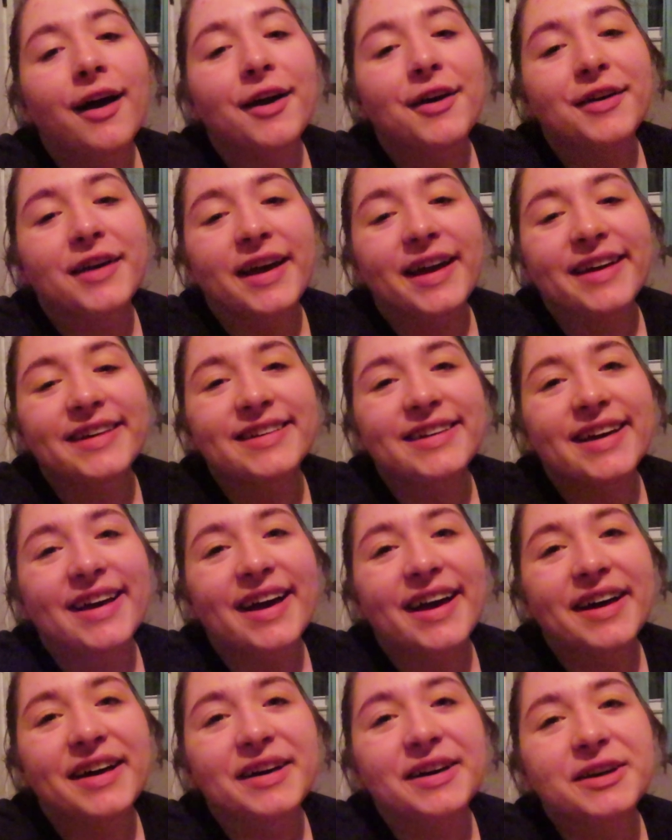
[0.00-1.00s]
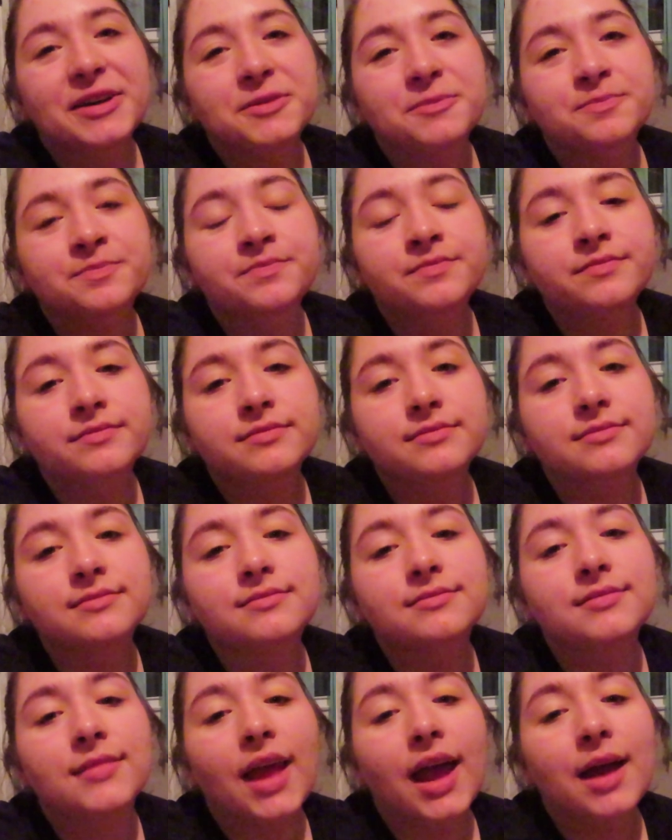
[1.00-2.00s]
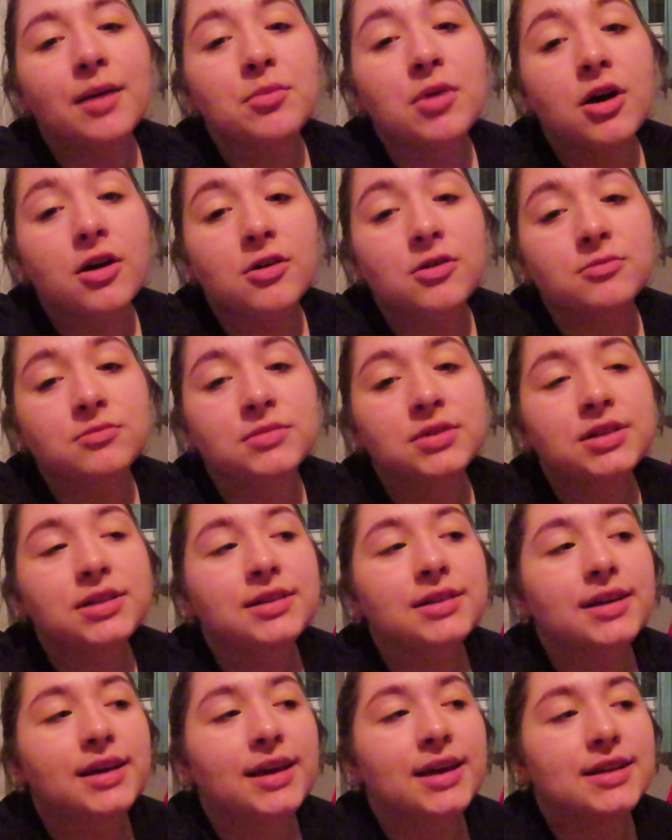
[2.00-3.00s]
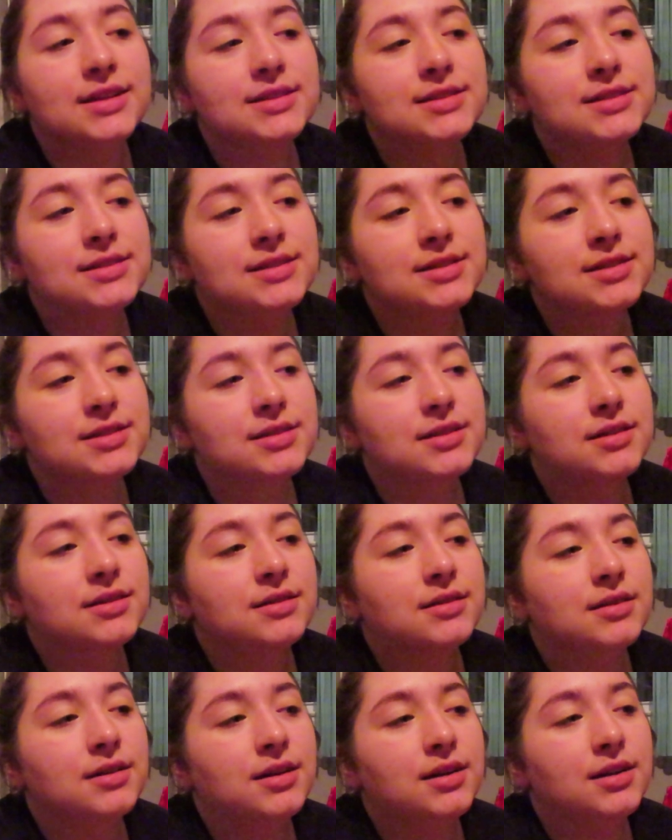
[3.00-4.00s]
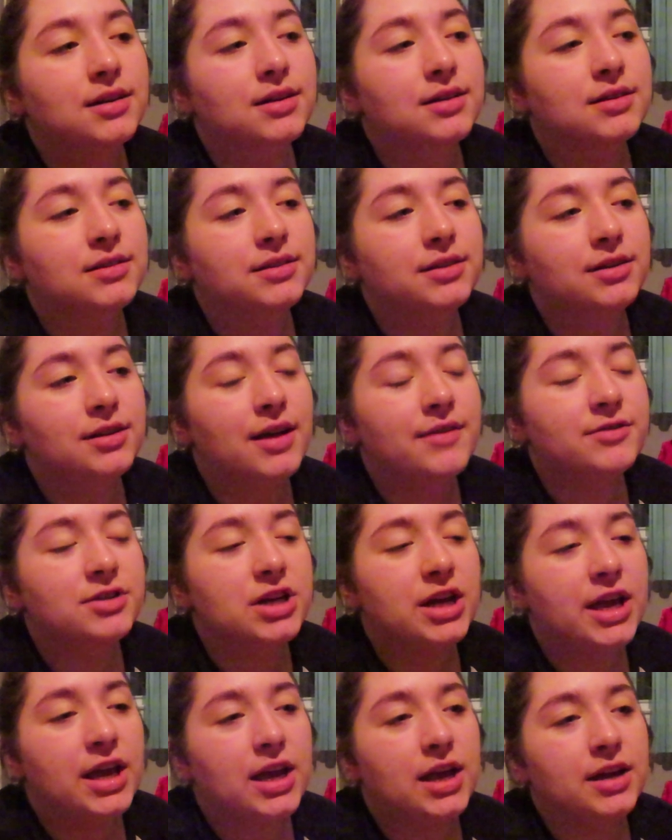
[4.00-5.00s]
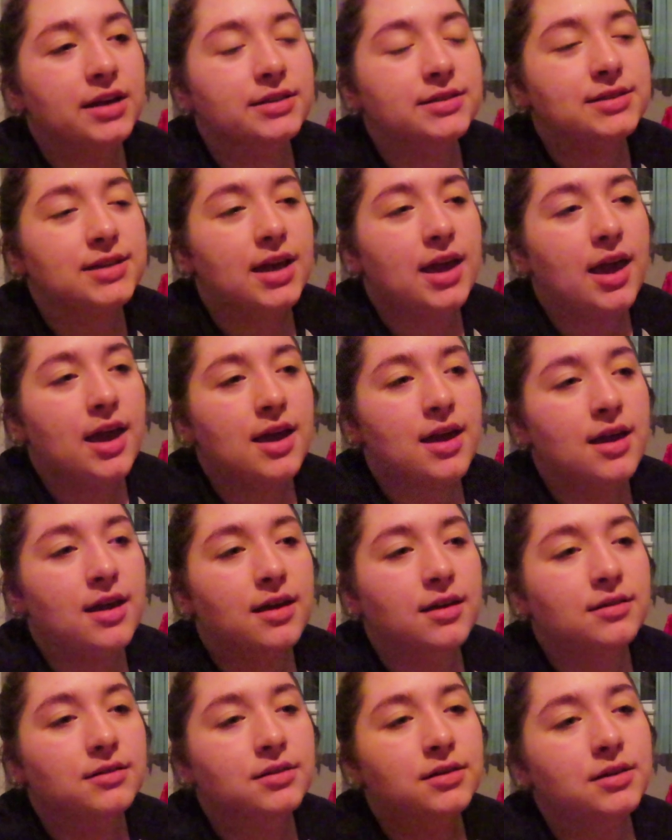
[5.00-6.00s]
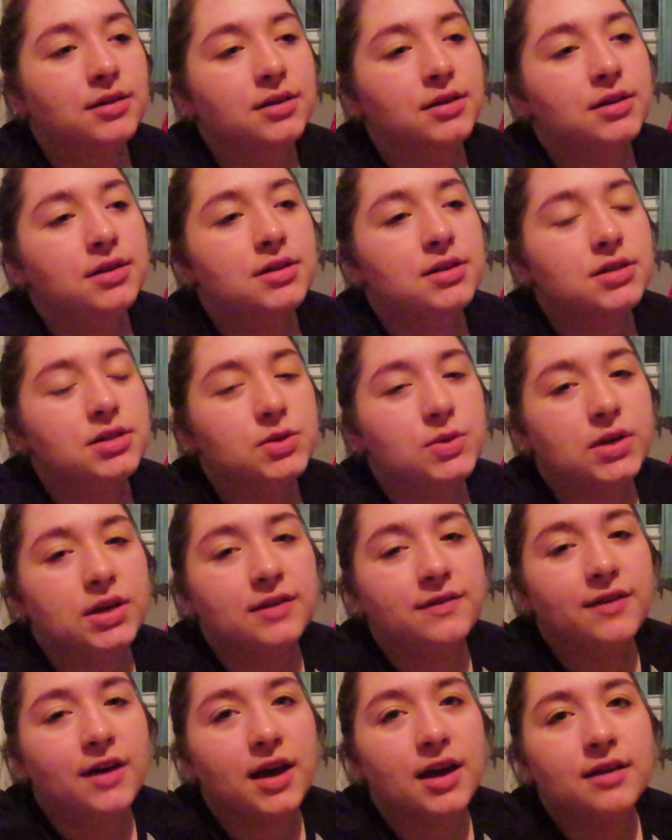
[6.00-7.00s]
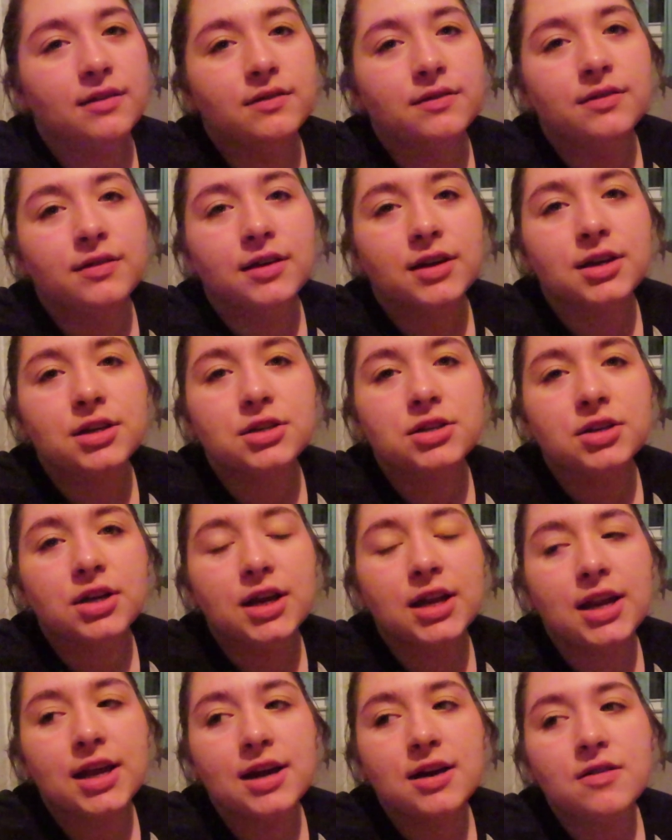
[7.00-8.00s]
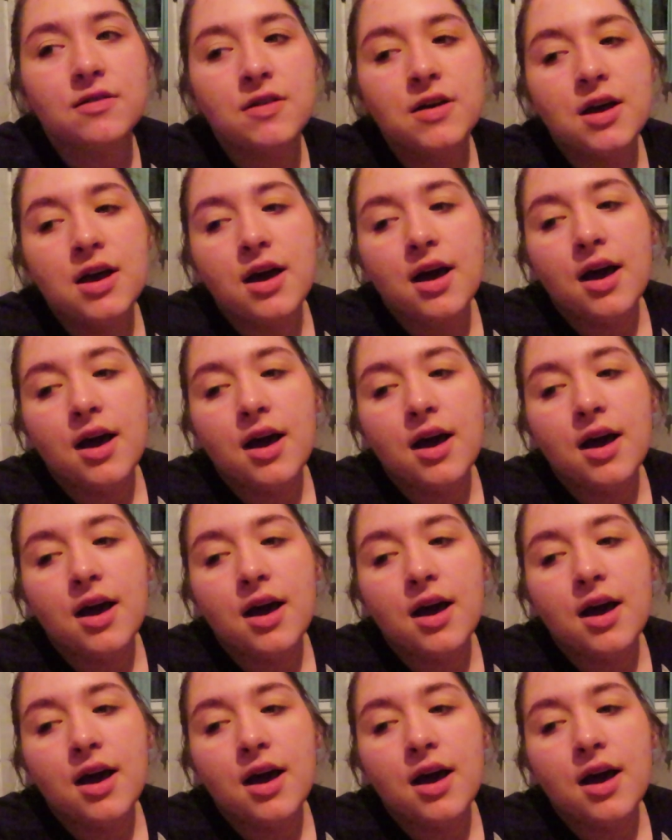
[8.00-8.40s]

Okay, I'm home. It's a little after 8. It's like 8:25-ish right now.